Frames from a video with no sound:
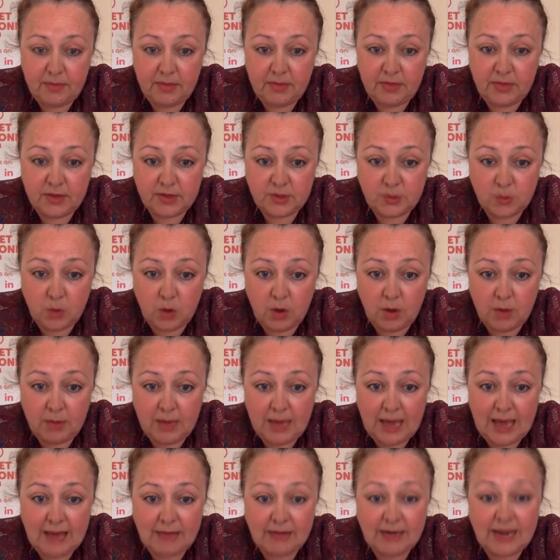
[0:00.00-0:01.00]
there's Worm
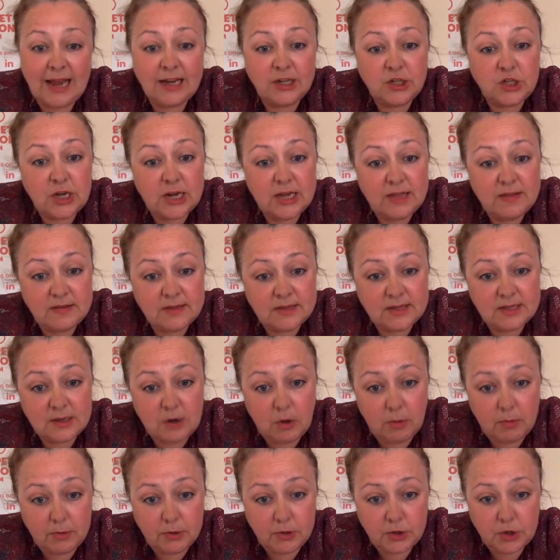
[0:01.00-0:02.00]
Count, actually there's
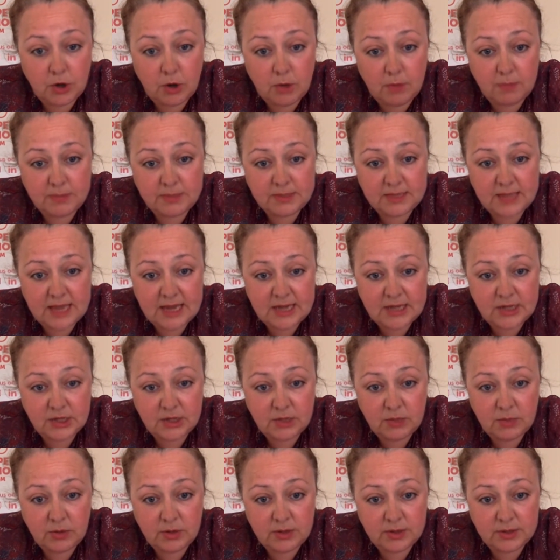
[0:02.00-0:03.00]
Slobber Chops, they do
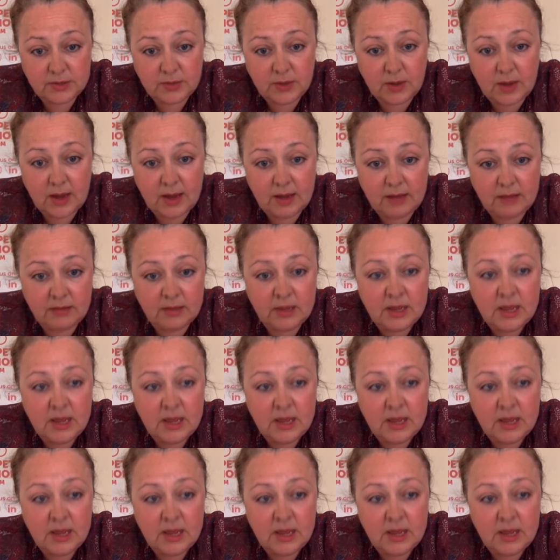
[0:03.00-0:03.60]
one as well.